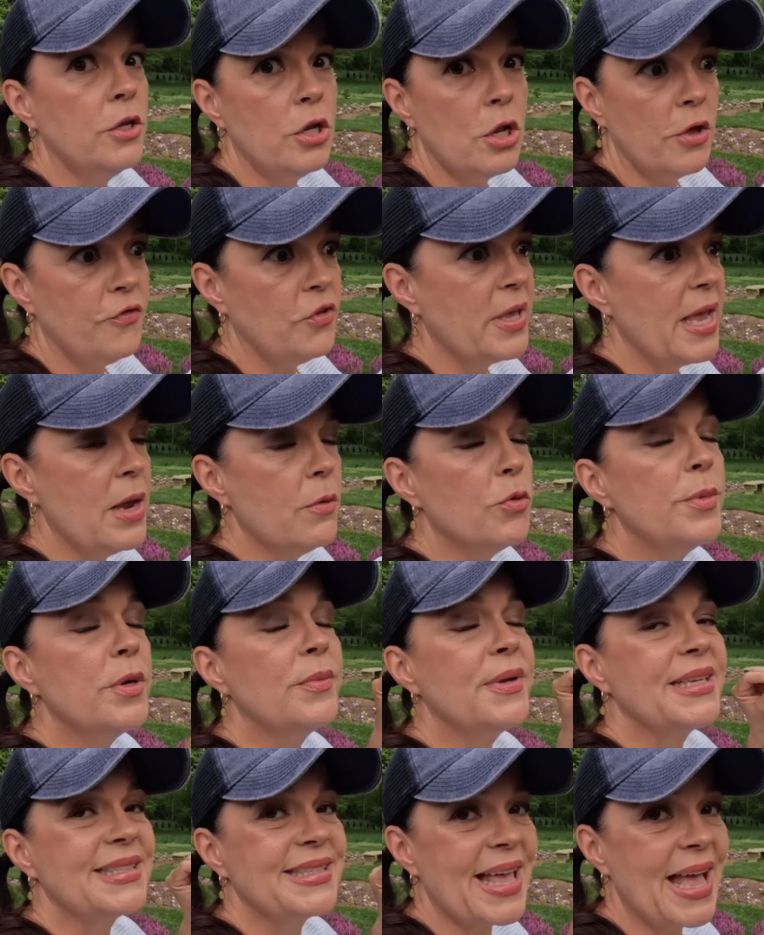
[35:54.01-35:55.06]
You know, if you can't
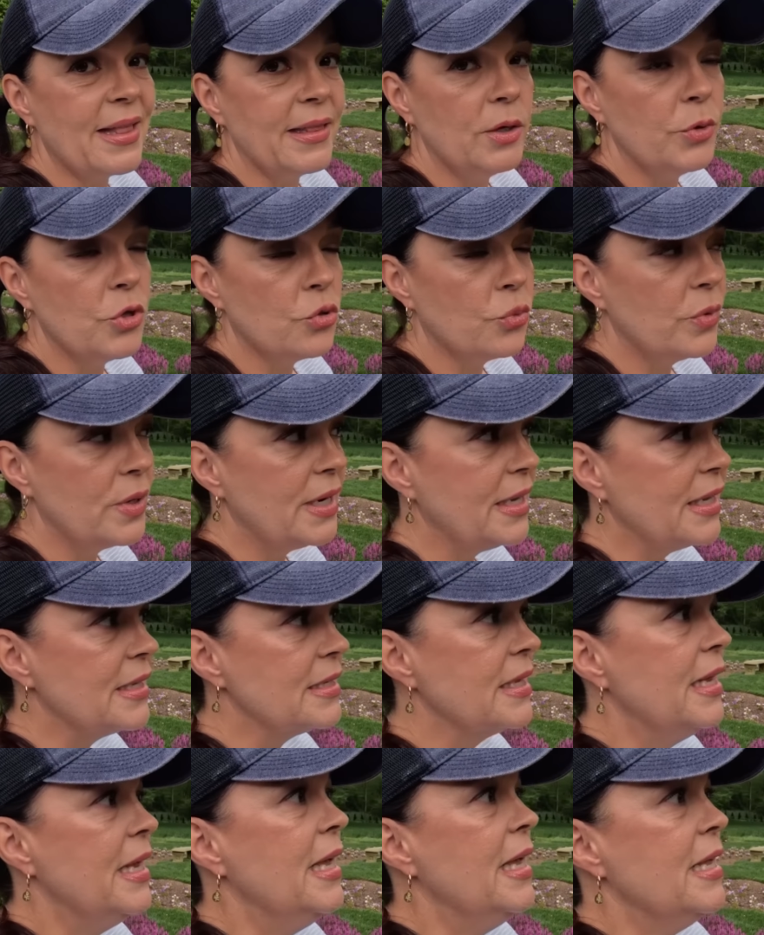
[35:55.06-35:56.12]
remember exactly which one it
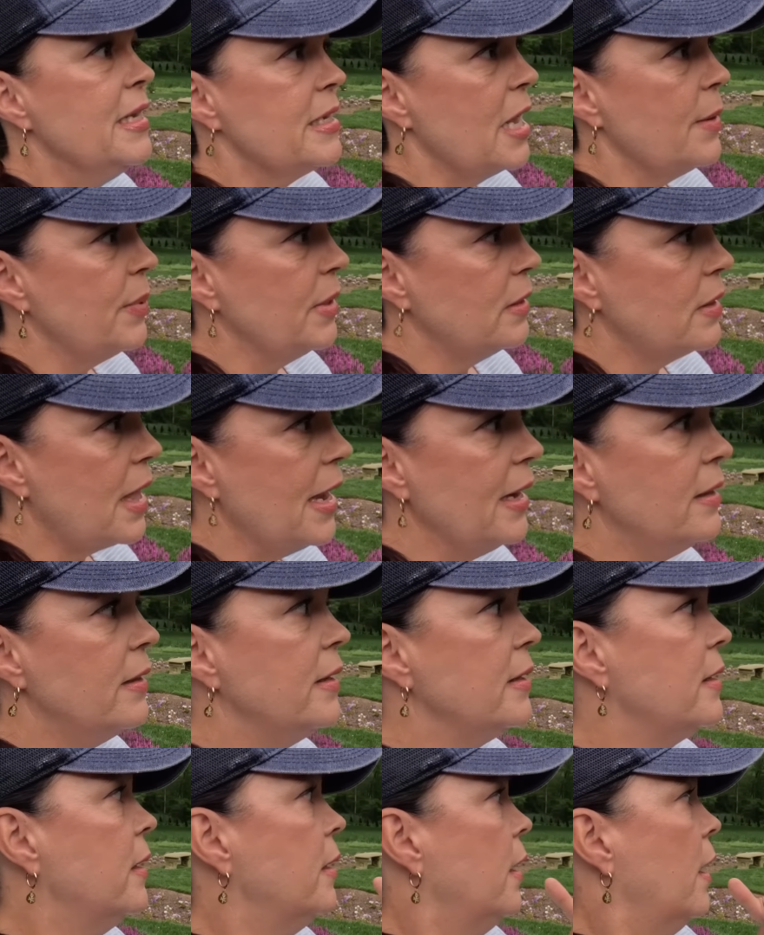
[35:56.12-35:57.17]
is, type in
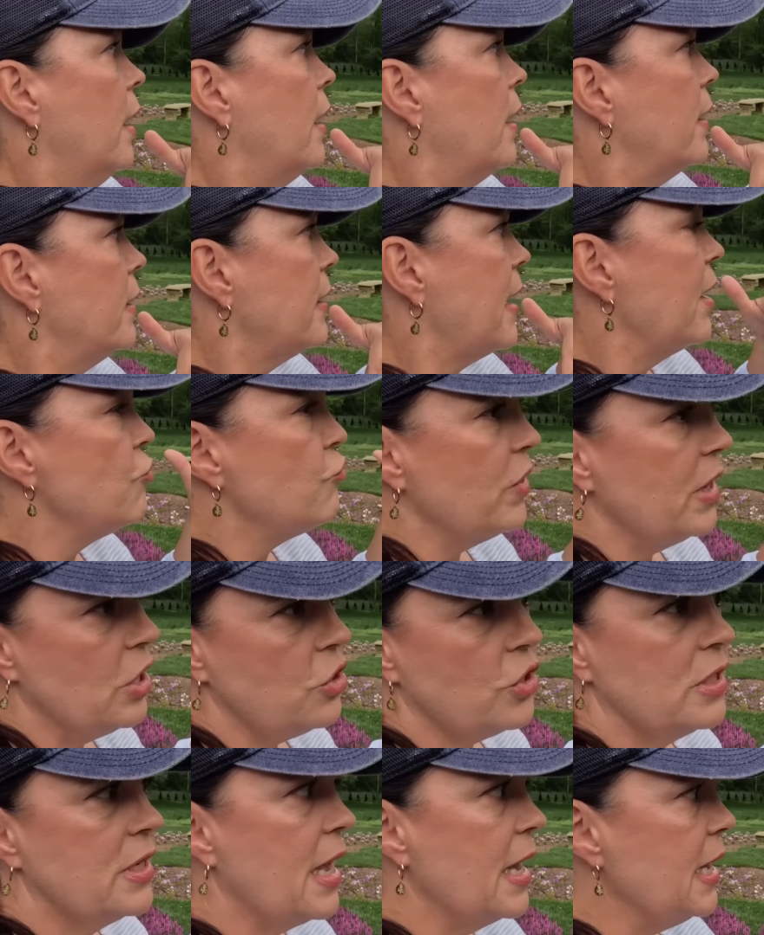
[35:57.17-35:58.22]
lilac, uh,
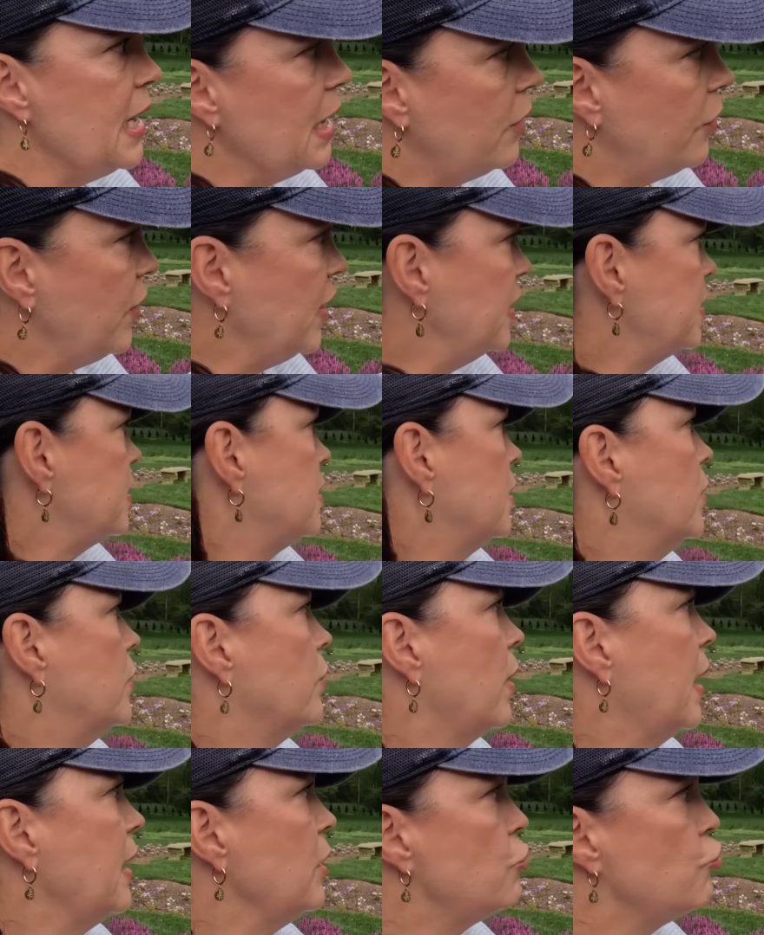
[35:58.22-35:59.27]
hydrangea, dianthus,
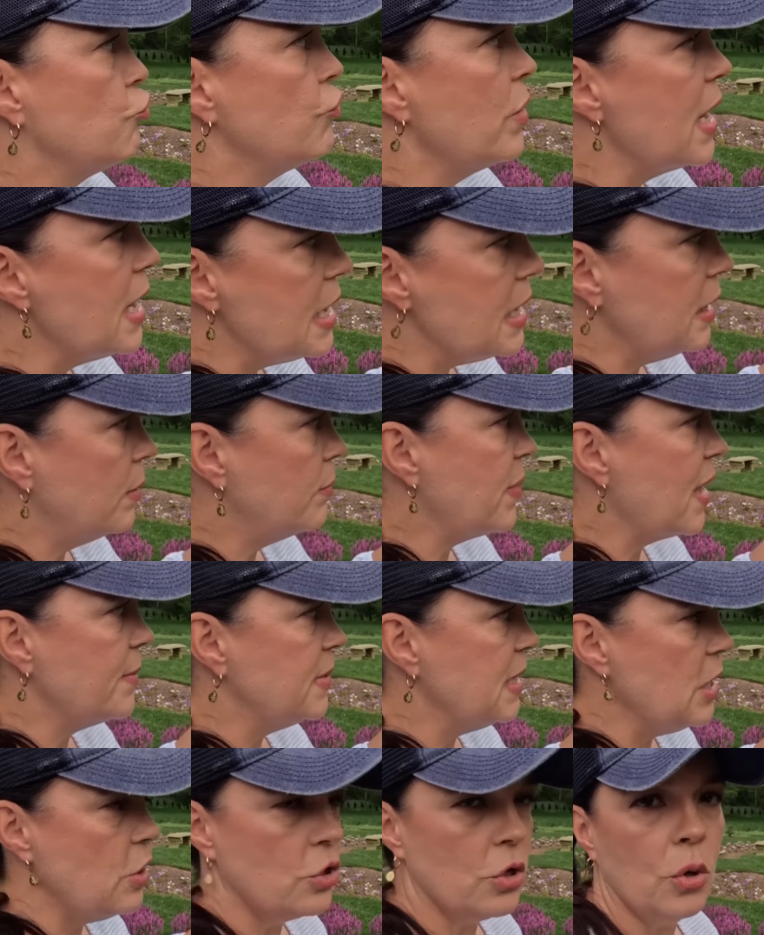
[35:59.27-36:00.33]
right, geranium,
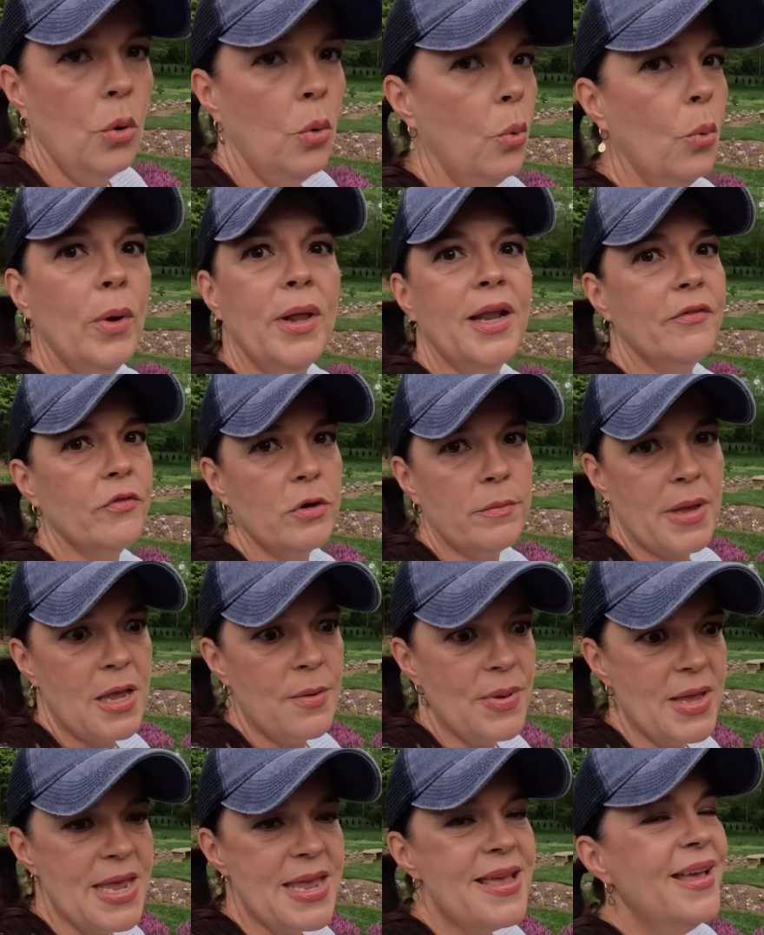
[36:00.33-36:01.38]
baptisia, whatever it
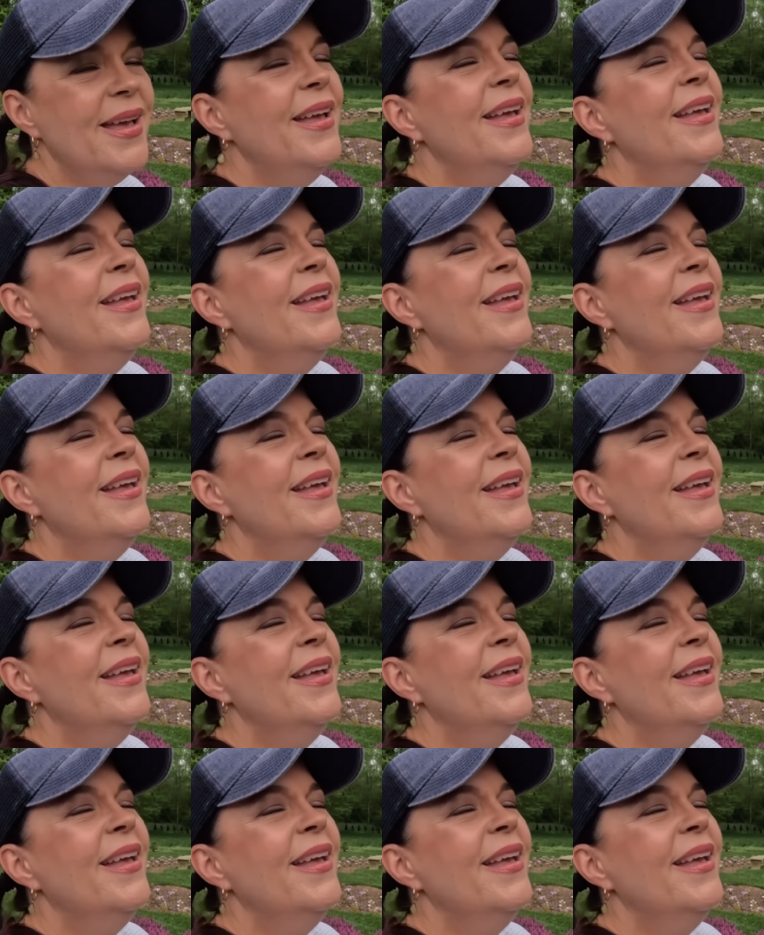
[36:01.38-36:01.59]
may be.